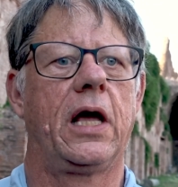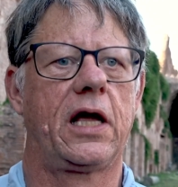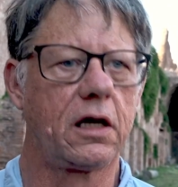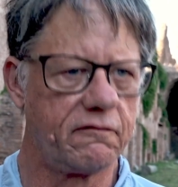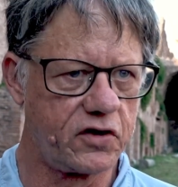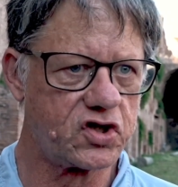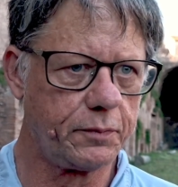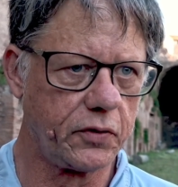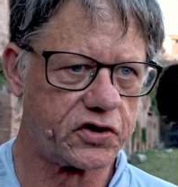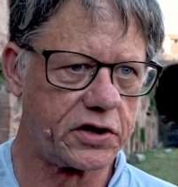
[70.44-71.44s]

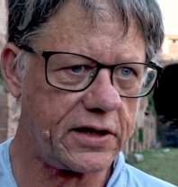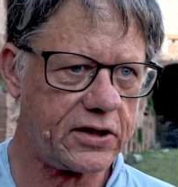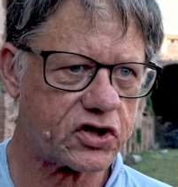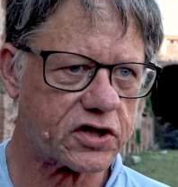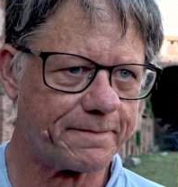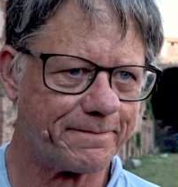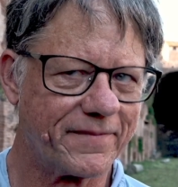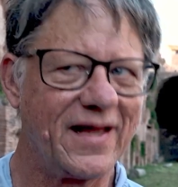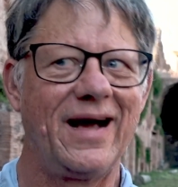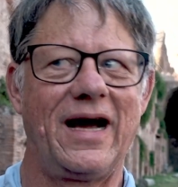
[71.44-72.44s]
Invisible Cities.
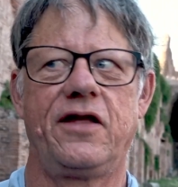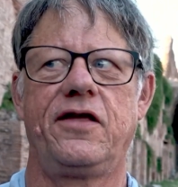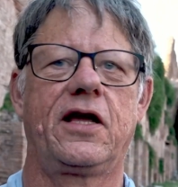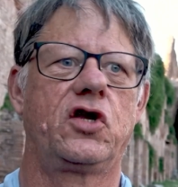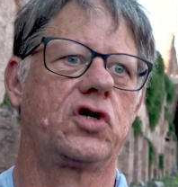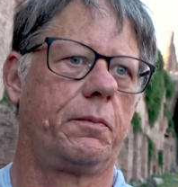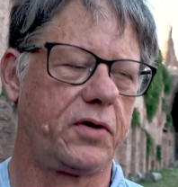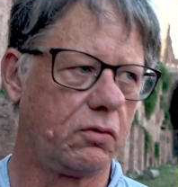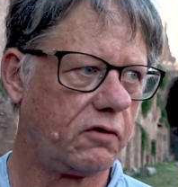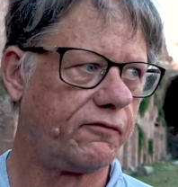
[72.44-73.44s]
I think it's a
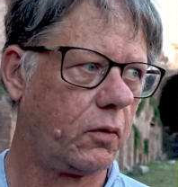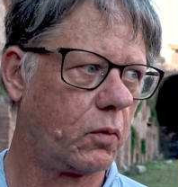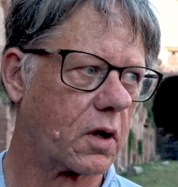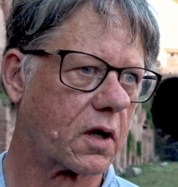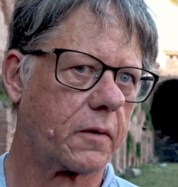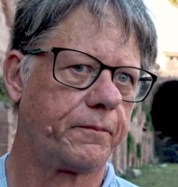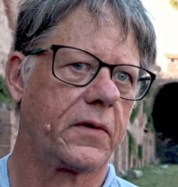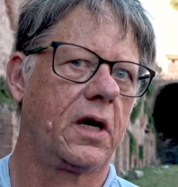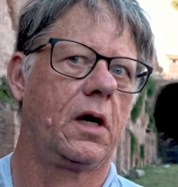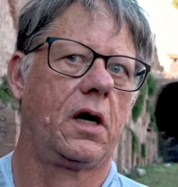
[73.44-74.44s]
beautiful work.
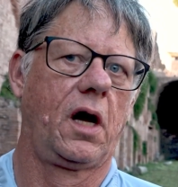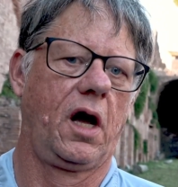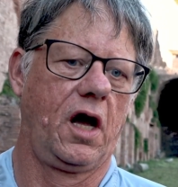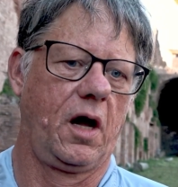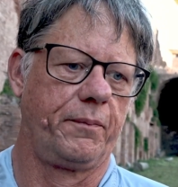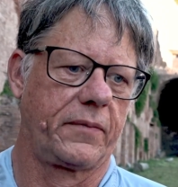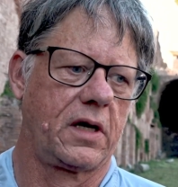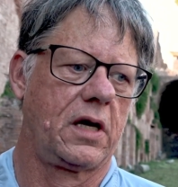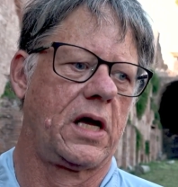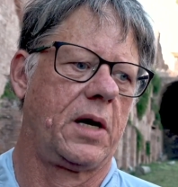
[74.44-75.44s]
Um,
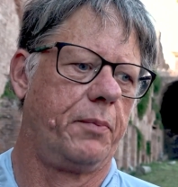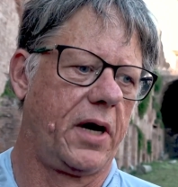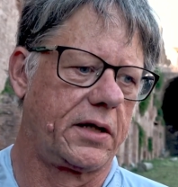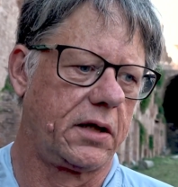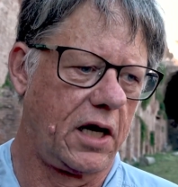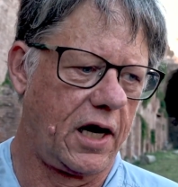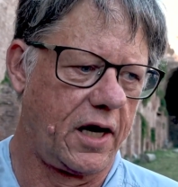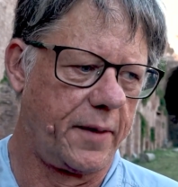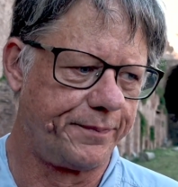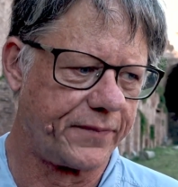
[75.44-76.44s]
but
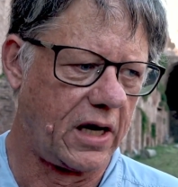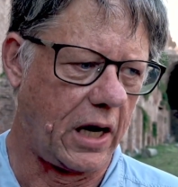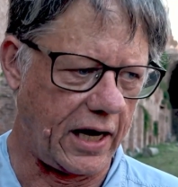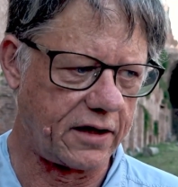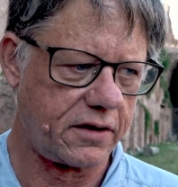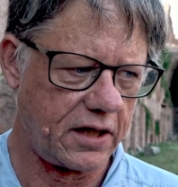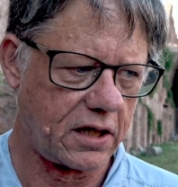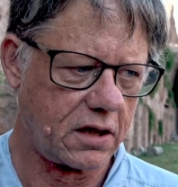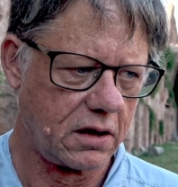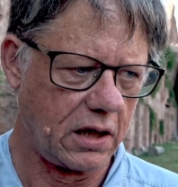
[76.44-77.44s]
um, I
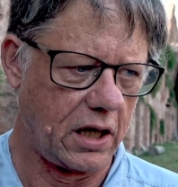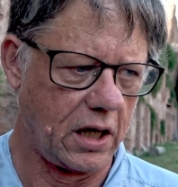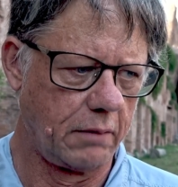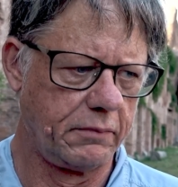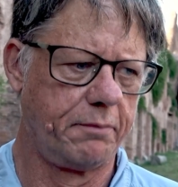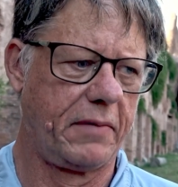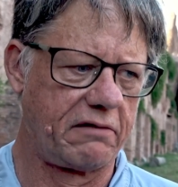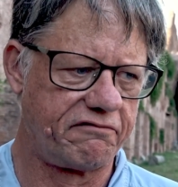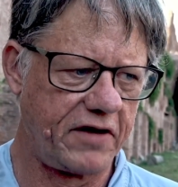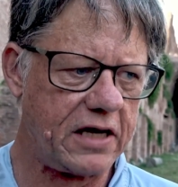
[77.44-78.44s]
think um, my
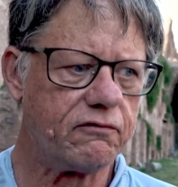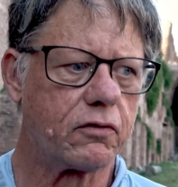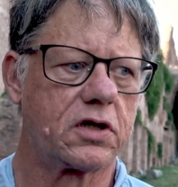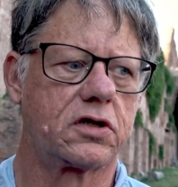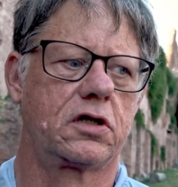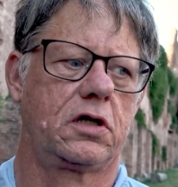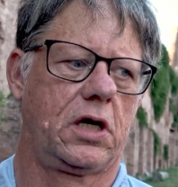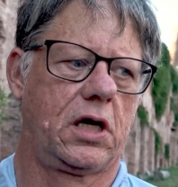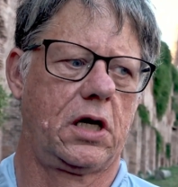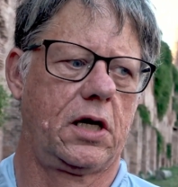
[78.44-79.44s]
favorite
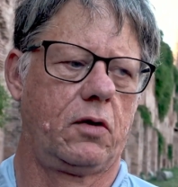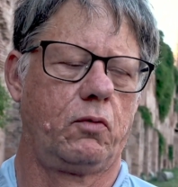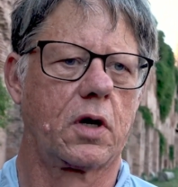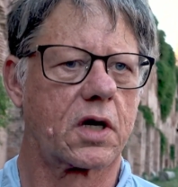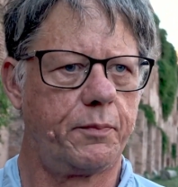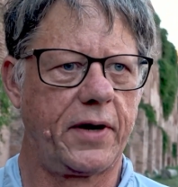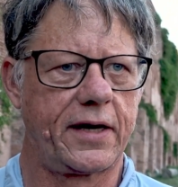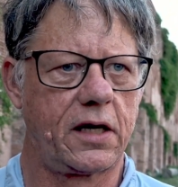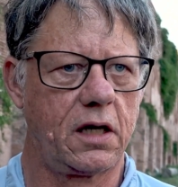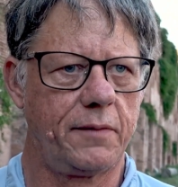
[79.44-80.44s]
uh, work by
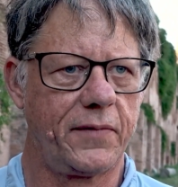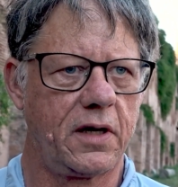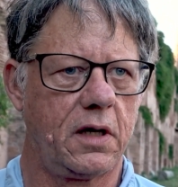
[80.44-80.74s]
him